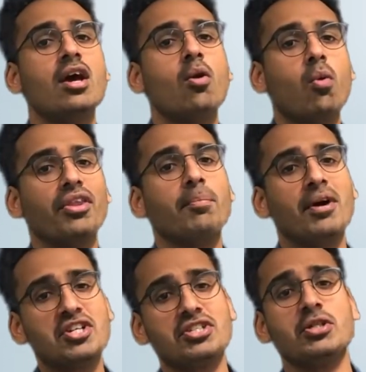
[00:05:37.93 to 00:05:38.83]
what the
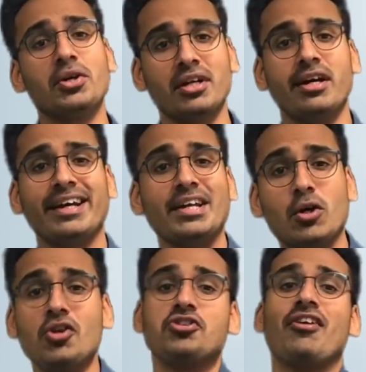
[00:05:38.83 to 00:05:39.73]
budgets look like in
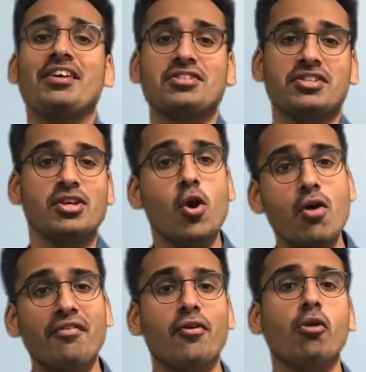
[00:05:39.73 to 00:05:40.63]
contrast to the
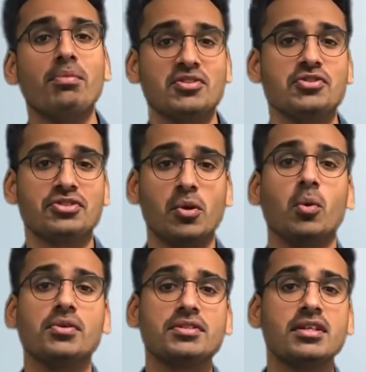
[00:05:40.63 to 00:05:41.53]
overall business
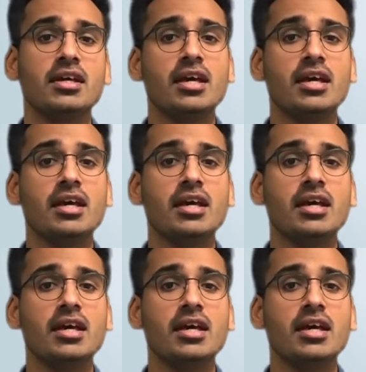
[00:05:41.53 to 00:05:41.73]
goals.